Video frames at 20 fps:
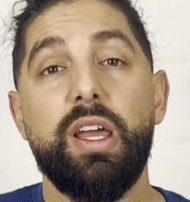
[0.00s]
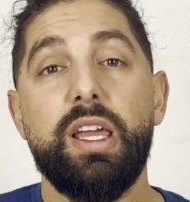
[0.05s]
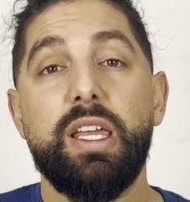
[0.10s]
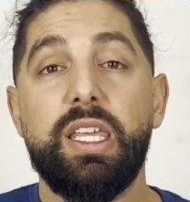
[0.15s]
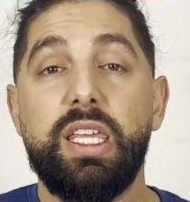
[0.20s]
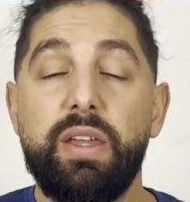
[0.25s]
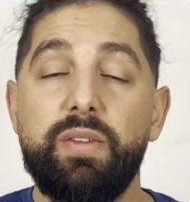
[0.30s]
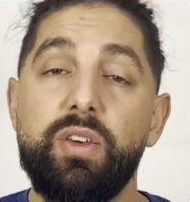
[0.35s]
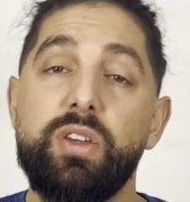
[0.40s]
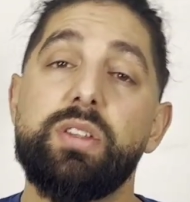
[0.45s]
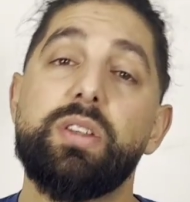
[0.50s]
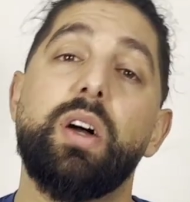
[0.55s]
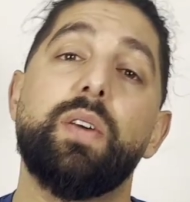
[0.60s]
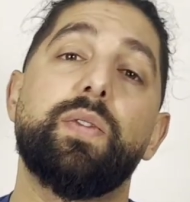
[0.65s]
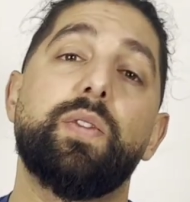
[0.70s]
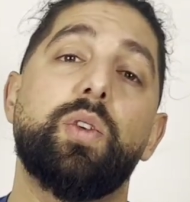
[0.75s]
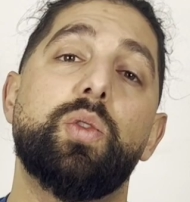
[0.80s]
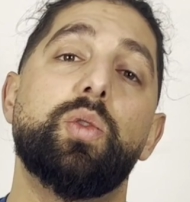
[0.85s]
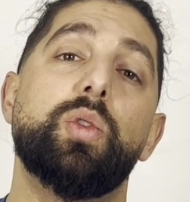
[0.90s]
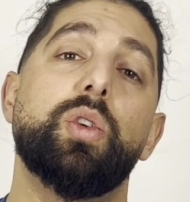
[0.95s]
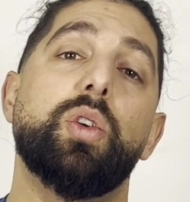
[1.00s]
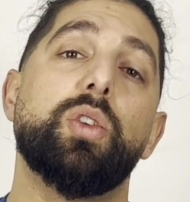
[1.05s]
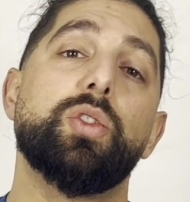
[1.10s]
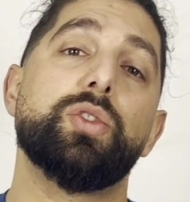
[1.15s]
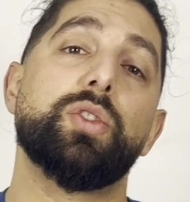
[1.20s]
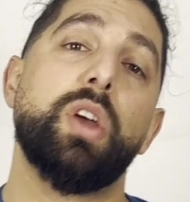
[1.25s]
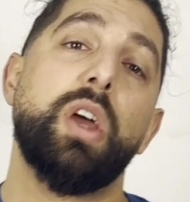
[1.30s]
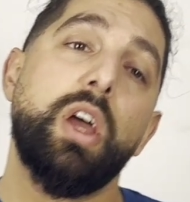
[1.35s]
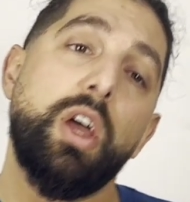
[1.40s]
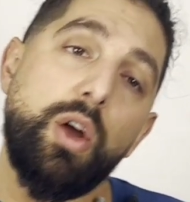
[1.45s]
Give yourself
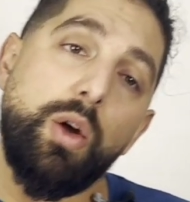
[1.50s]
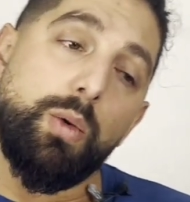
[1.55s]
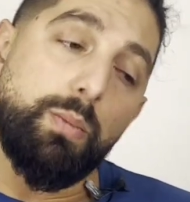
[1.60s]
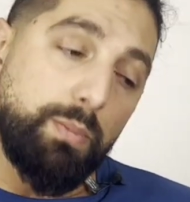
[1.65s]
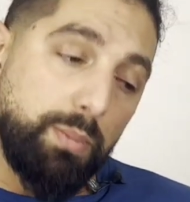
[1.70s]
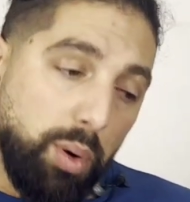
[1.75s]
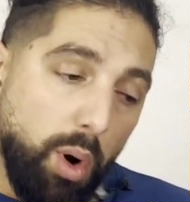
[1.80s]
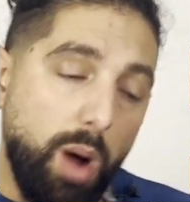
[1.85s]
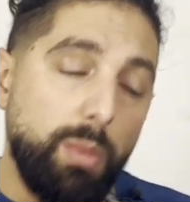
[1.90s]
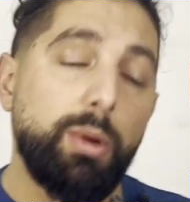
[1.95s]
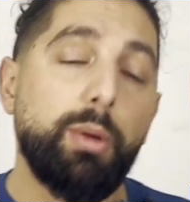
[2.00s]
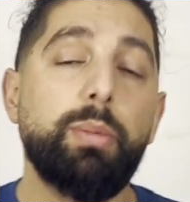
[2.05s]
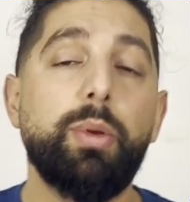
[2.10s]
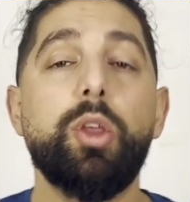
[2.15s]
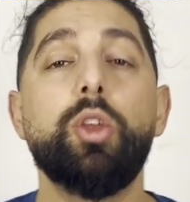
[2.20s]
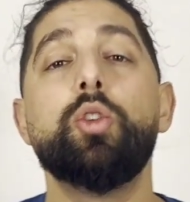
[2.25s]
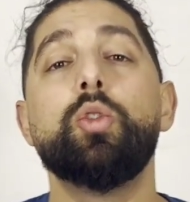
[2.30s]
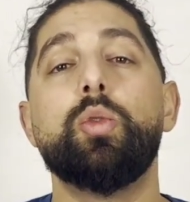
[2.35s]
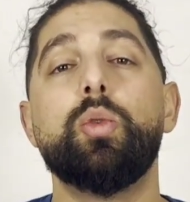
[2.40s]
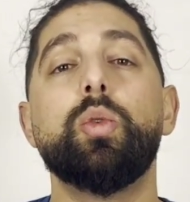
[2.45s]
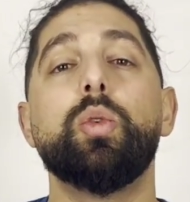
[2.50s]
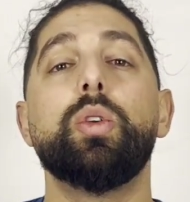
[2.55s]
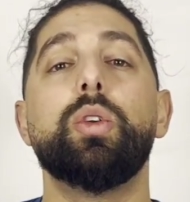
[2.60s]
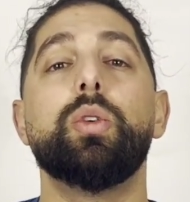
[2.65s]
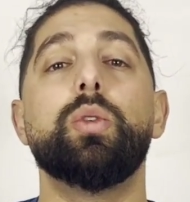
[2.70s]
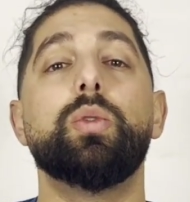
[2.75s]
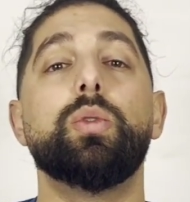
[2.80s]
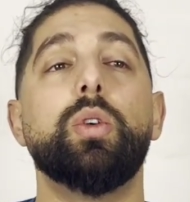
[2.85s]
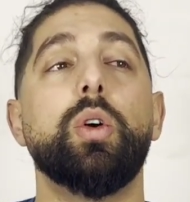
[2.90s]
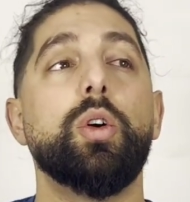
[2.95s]
kudos. Probably
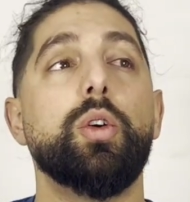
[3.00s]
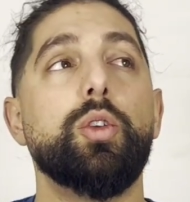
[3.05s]
you